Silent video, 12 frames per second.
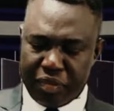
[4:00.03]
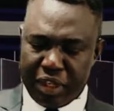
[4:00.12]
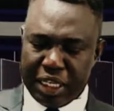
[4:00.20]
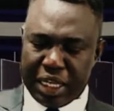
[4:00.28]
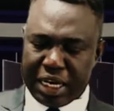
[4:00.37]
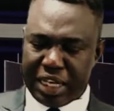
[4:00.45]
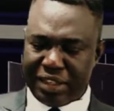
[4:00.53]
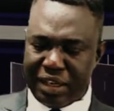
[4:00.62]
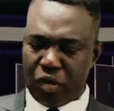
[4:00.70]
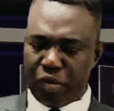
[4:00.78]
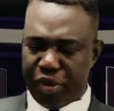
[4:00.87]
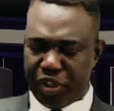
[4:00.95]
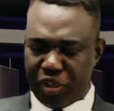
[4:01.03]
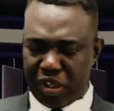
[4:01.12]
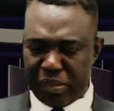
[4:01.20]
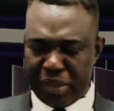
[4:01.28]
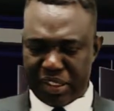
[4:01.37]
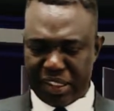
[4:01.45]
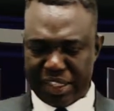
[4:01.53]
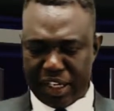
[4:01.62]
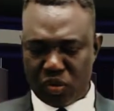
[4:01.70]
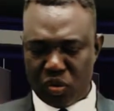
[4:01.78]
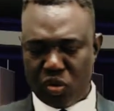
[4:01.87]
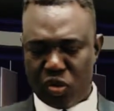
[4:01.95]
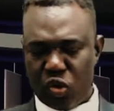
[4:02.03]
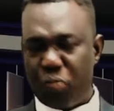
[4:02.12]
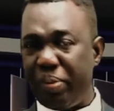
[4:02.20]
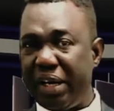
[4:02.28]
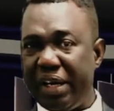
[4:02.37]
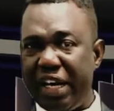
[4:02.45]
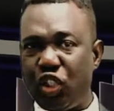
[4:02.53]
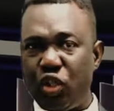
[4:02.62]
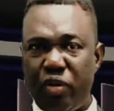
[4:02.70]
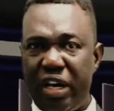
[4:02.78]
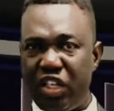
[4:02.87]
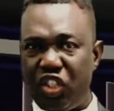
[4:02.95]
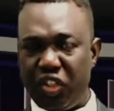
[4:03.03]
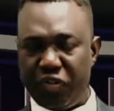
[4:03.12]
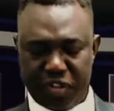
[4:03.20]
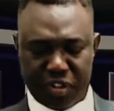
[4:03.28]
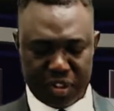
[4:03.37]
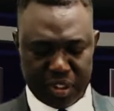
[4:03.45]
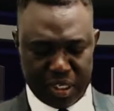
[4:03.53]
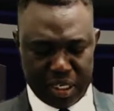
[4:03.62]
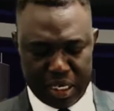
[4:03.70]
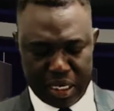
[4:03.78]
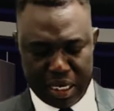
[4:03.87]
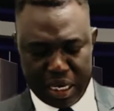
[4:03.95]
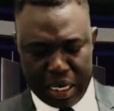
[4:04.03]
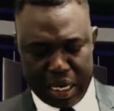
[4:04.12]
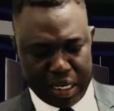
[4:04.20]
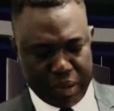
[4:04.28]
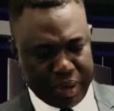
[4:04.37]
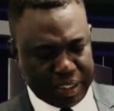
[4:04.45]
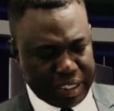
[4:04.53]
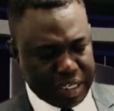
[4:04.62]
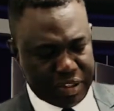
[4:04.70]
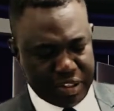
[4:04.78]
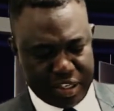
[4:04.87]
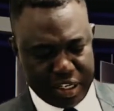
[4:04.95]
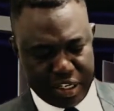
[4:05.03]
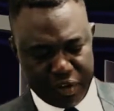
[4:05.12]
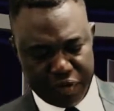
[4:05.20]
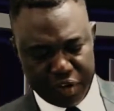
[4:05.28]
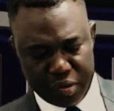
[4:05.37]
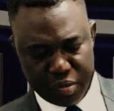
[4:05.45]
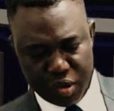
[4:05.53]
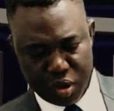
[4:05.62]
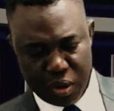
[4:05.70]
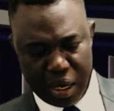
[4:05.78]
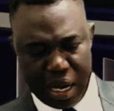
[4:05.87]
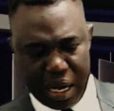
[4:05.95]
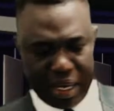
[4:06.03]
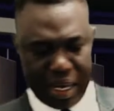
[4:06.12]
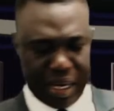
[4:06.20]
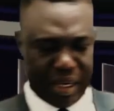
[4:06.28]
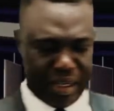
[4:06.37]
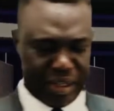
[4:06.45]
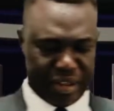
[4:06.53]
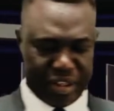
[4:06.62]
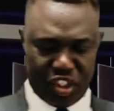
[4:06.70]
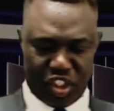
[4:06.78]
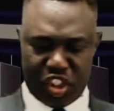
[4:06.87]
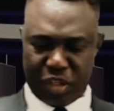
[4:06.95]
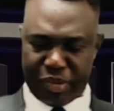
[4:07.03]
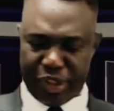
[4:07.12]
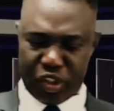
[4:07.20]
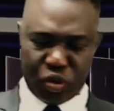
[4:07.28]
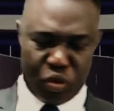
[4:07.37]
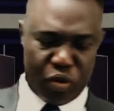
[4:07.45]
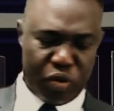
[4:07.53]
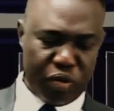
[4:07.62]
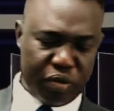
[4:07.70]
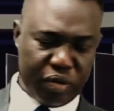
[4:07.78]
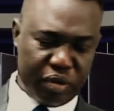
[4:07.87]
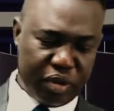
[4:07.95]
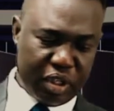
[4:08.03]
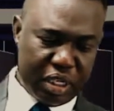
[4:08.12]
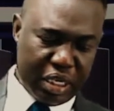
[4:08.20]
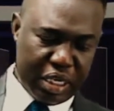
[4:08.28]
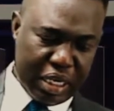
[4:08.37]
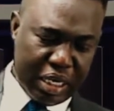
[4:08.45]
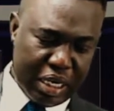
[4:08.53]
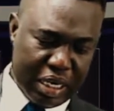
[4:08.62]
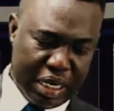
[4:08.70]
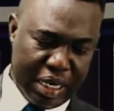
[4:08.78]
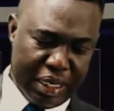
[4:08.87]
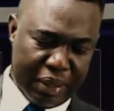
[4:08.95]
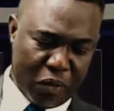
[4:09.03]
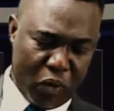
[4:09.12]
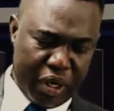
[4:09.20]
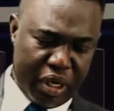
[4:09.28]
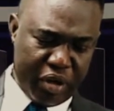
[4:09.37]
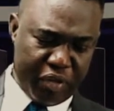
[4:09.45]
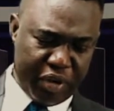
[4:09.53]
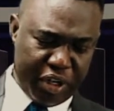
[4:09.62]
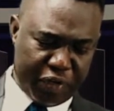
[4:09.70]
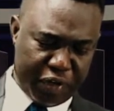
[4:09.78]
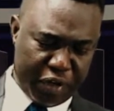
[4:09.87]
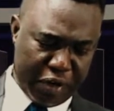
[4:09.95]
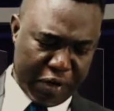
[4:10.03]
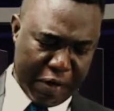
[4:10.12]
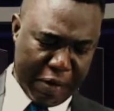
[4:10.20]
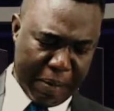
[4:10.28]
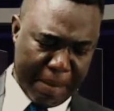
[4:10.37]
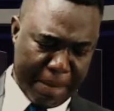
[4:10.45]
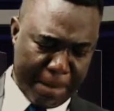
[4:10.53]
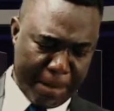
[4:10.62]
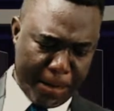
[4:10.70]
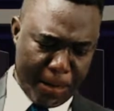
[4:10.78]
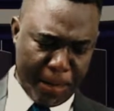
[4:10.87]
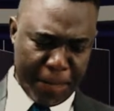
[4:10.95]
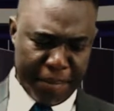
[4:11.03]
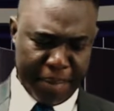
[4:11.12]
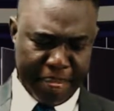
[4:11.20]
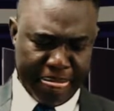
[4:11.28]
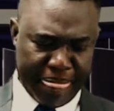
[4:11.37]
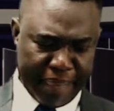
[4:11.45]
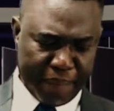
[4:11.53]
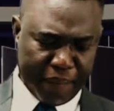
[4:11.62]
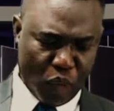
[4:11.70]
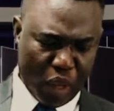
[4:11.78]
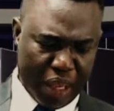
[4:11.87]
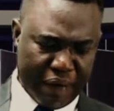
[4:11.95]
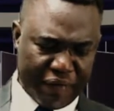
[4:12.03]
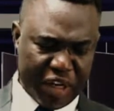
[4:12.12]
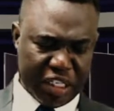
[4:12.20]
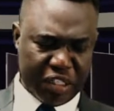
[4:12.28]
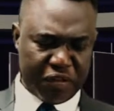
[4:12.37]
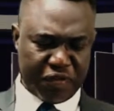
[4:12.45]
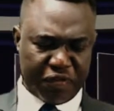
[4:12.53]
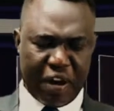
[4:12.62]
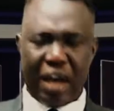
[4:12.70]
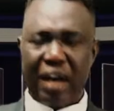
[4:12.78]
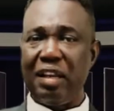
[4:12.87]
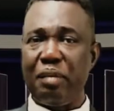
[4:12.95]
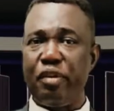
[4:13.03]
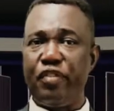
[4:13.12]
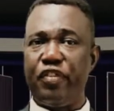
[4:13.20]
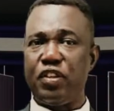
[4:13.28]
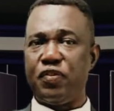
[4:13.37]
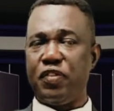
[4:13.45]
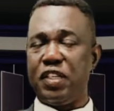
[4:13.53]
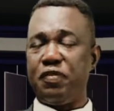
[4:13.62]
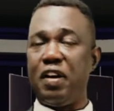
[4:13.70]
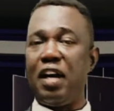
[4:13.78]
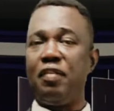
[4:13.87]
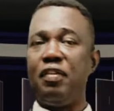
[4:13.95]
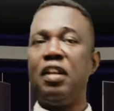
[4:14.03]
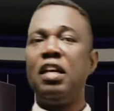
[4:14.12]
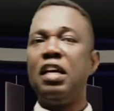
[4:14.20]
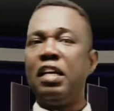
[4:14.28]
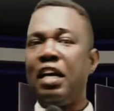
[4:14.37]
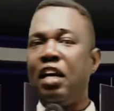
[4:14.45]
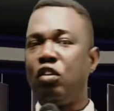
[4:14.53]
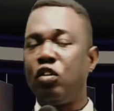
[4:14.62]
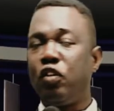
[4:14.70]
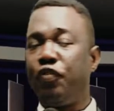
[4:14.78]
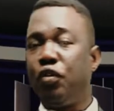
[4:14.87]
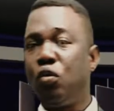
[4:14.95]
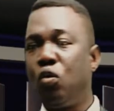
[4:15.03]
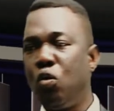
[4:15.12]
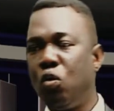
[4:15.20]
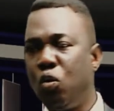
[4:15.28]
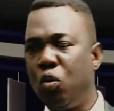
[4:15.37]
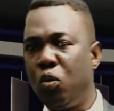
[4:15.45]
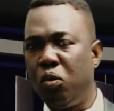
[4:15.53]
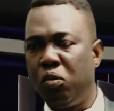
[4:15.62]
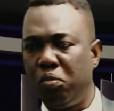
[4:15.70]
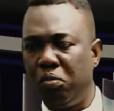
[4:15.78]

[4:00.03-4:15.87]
like I said, we're preaching on a message titled Supernatural Shift, and our text is taken from the book of Haggai, chapter two. I uh, we read for mm, verse five. Let me read verse verse five. Now, those of you who